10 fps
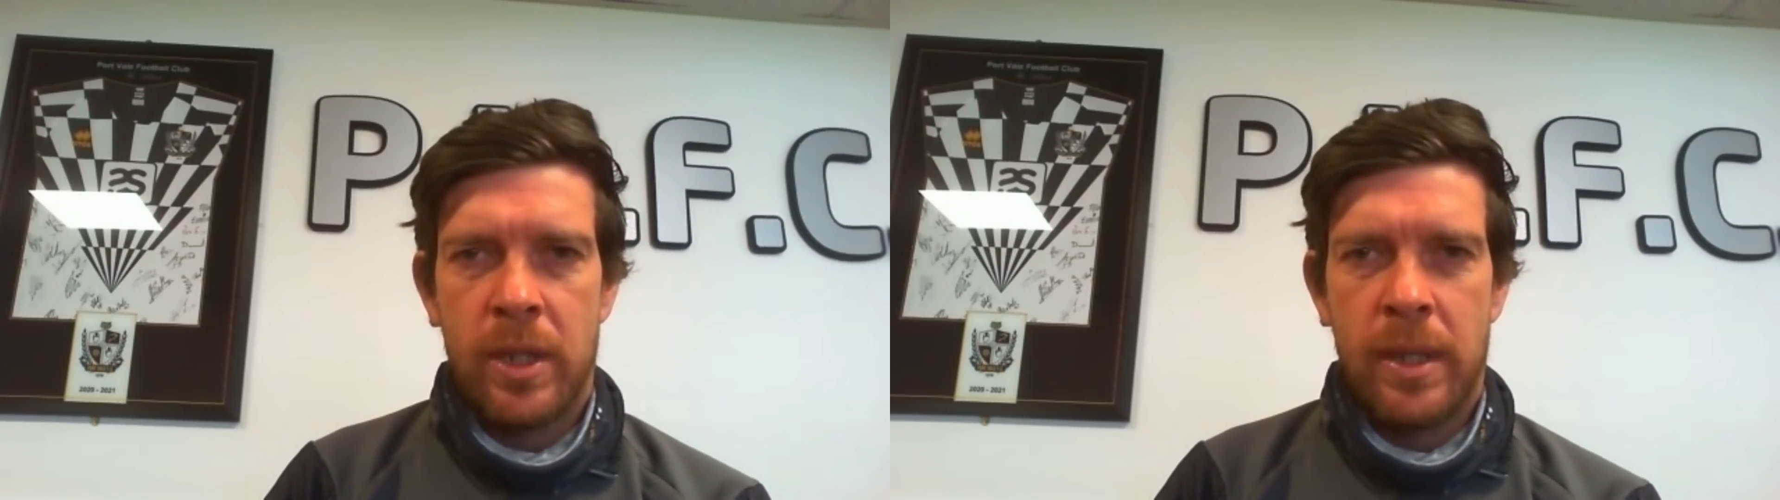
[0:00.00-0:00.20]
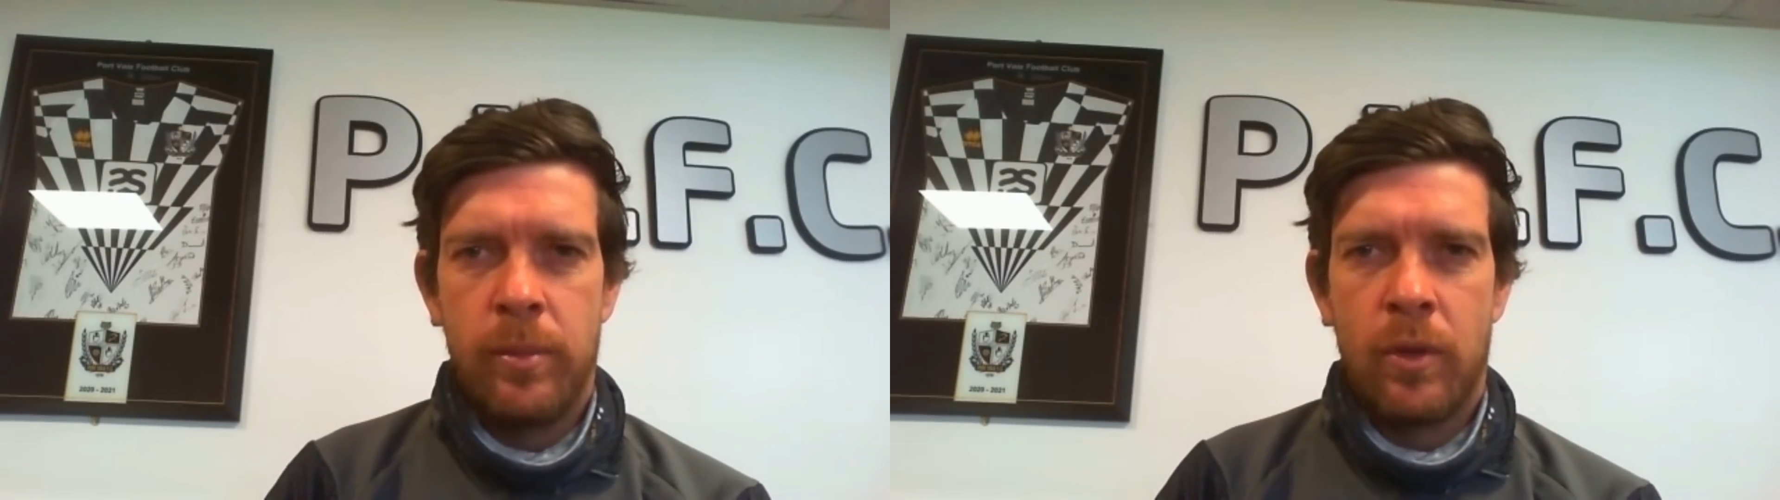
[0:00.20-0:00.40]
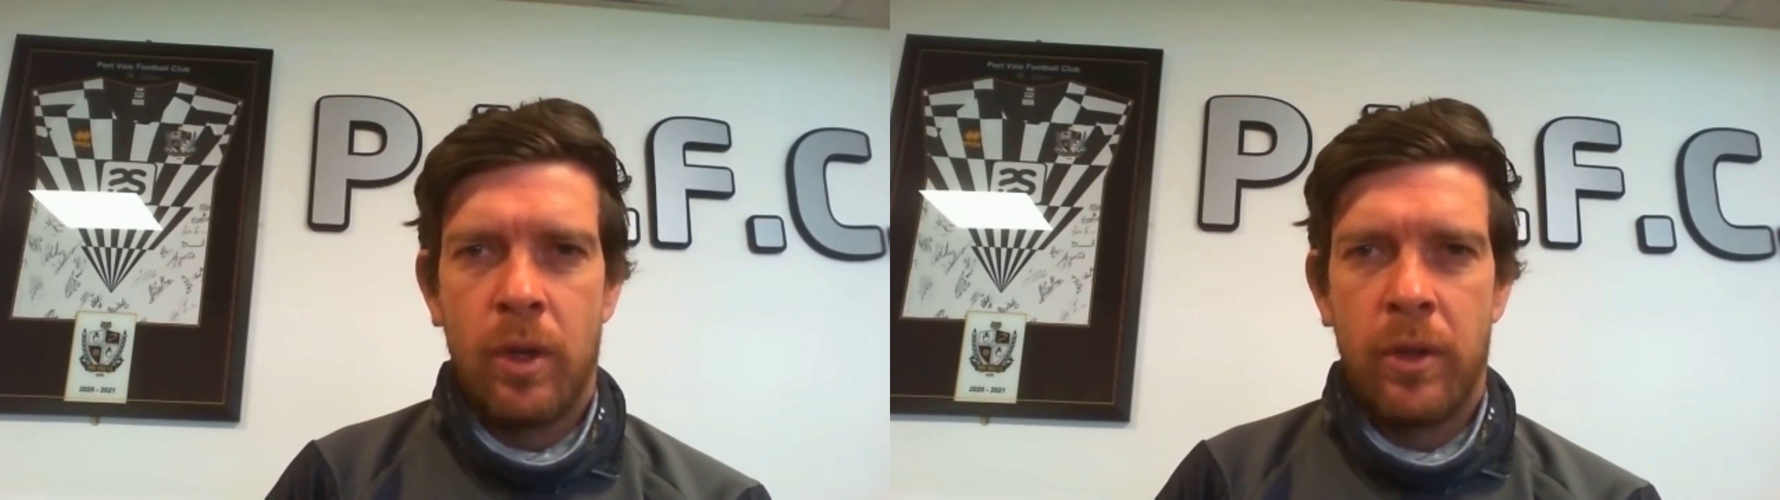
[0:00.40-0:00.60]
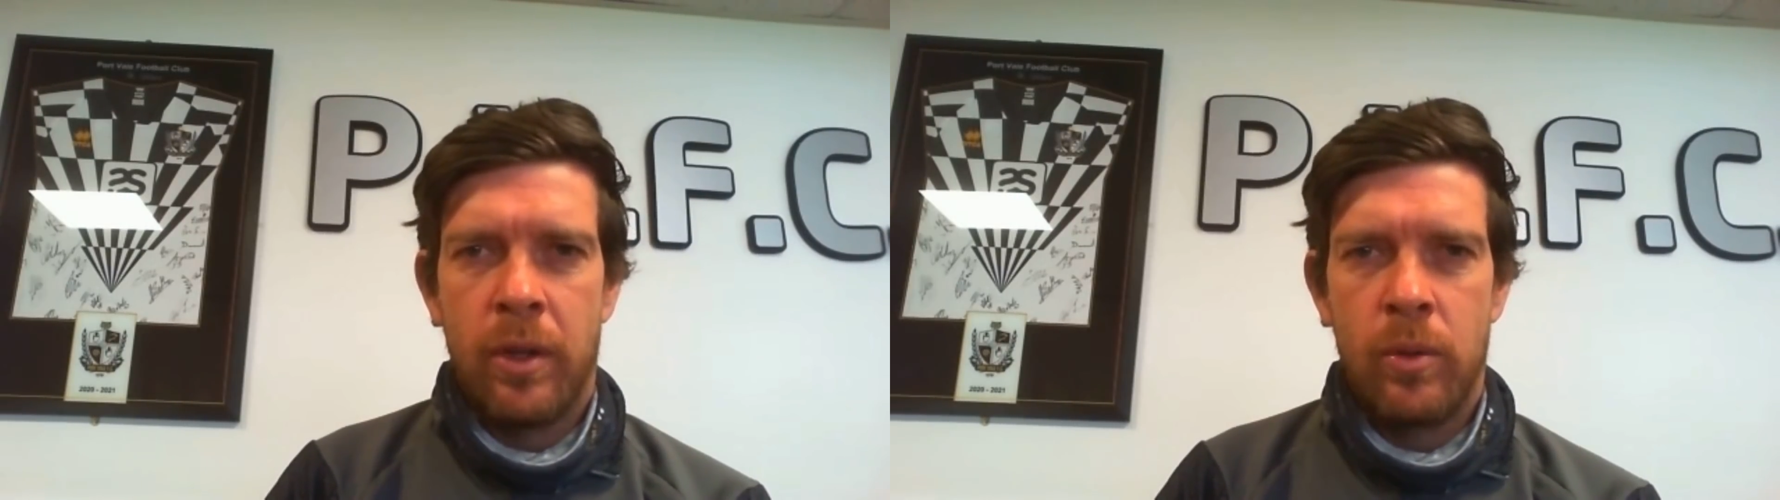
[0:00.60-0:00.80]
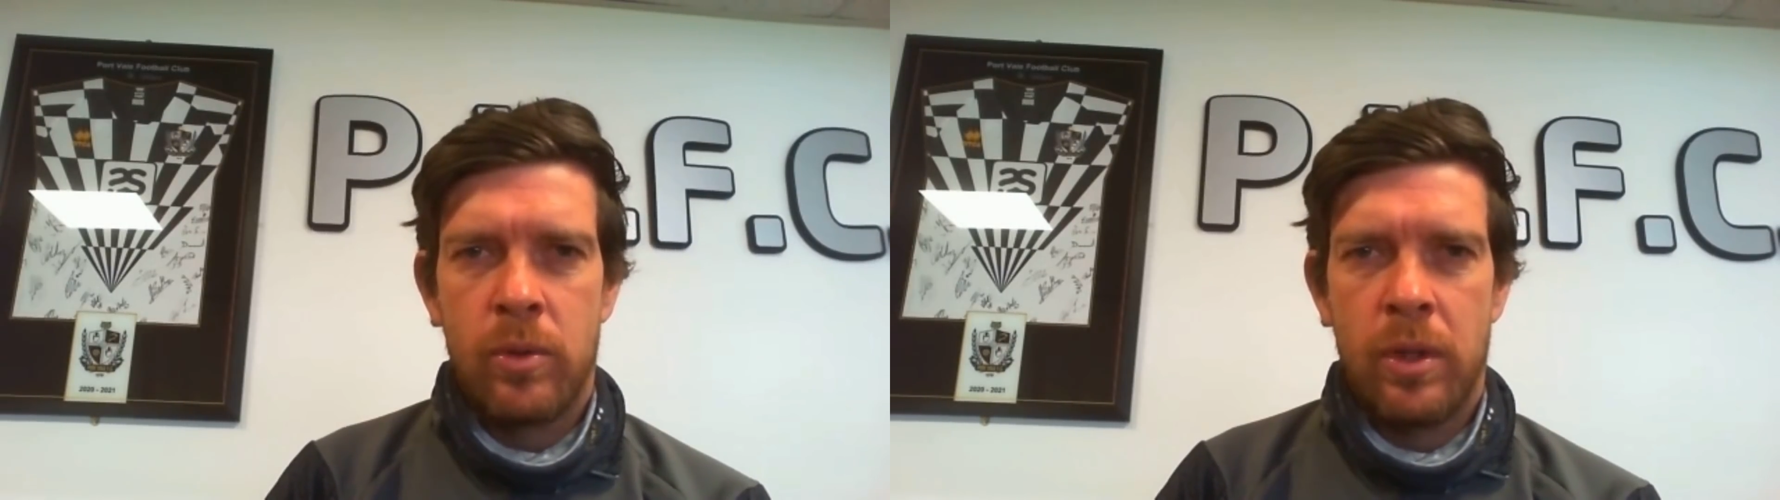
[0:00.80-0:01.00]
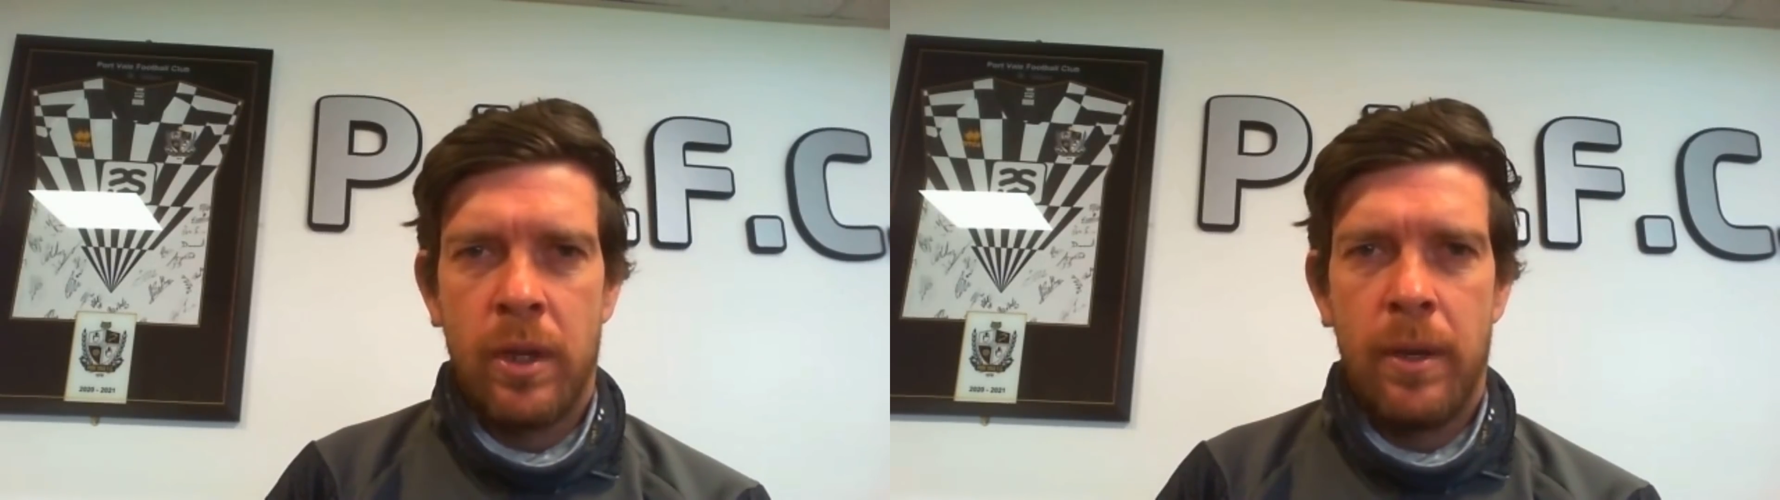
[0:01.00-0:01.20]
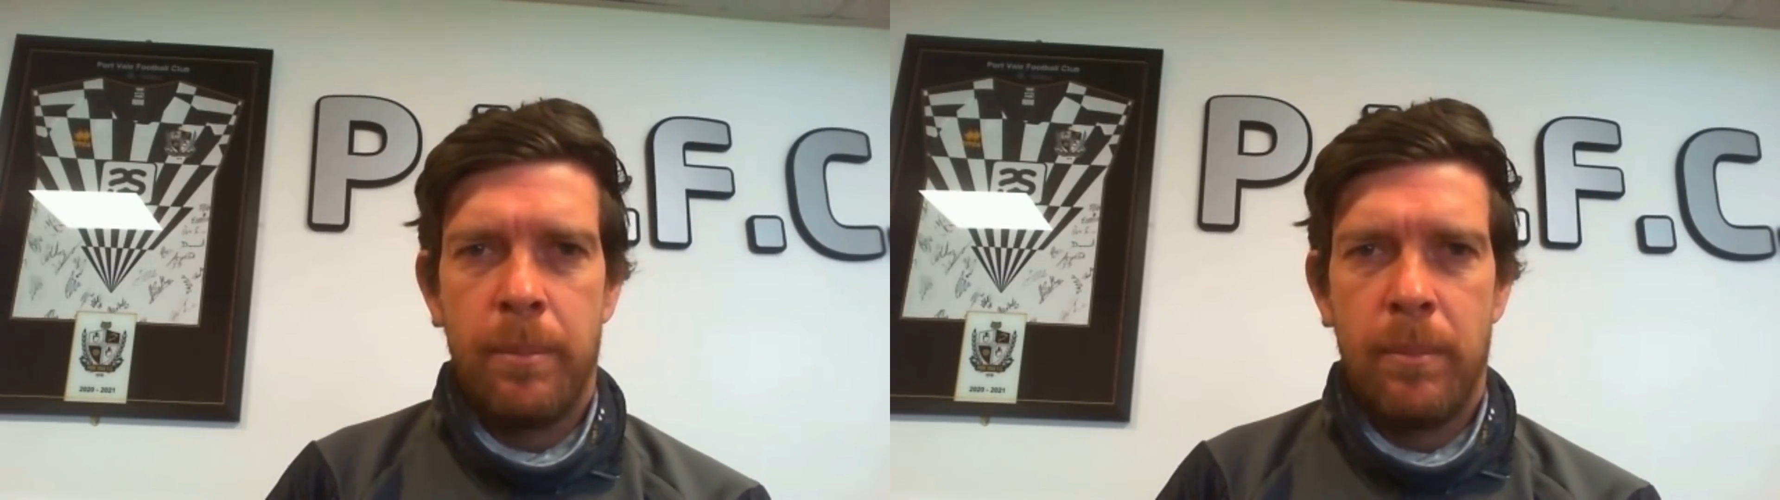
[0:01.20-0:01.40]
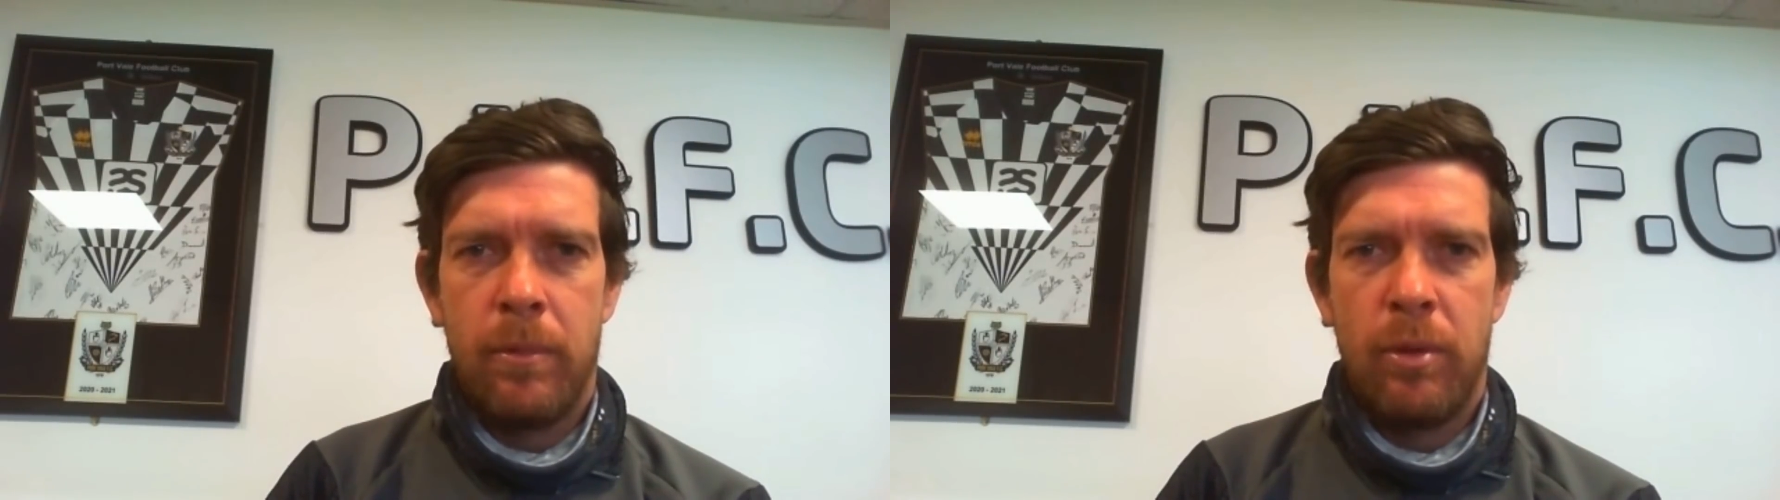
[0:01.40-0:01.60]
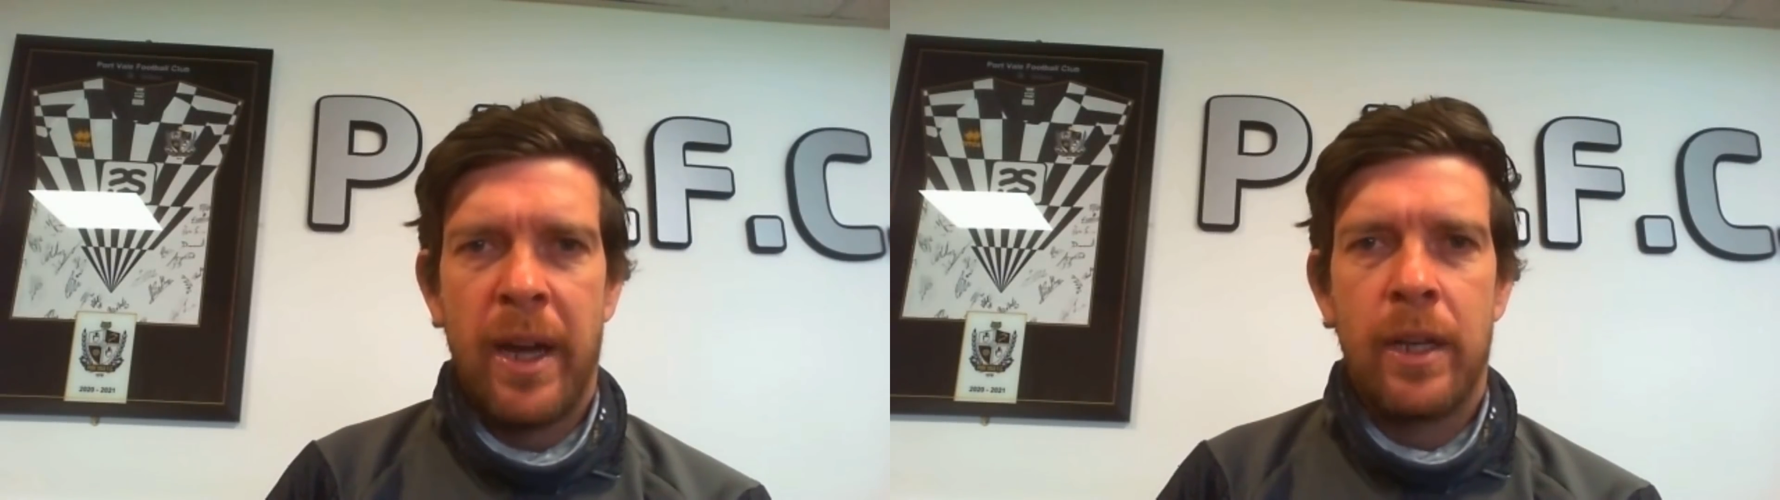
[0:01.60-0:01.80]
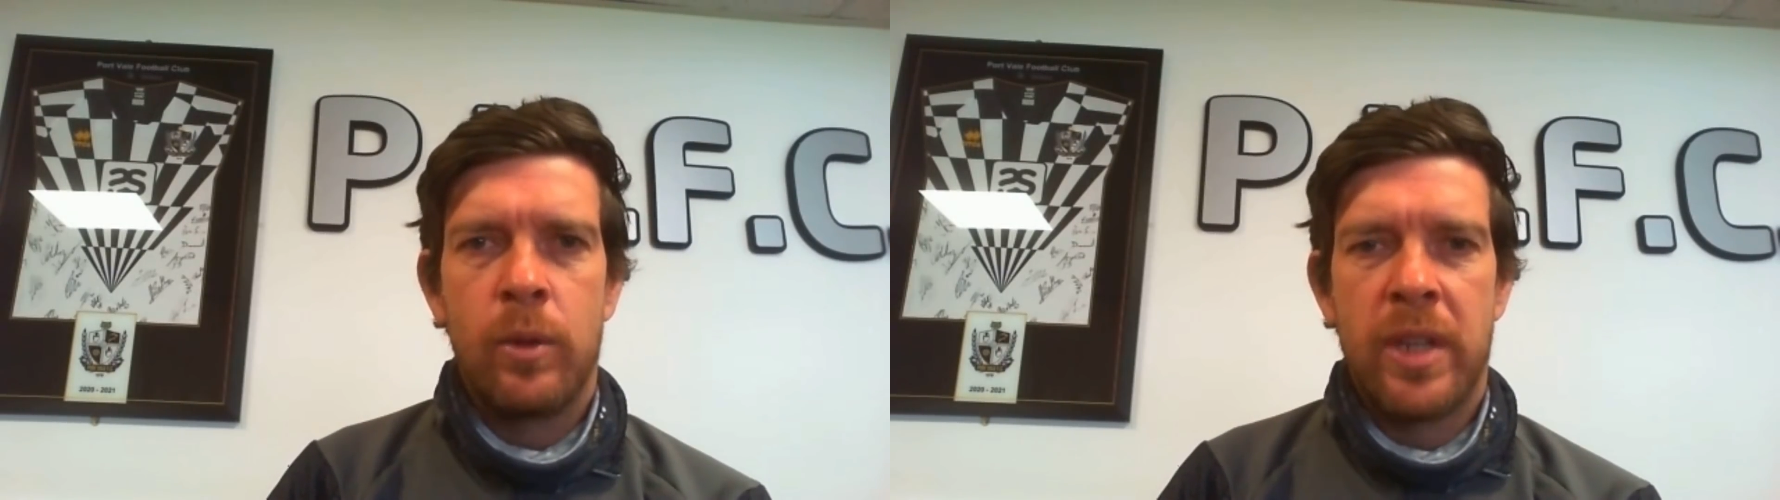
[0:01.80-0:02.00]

team you've got those um, right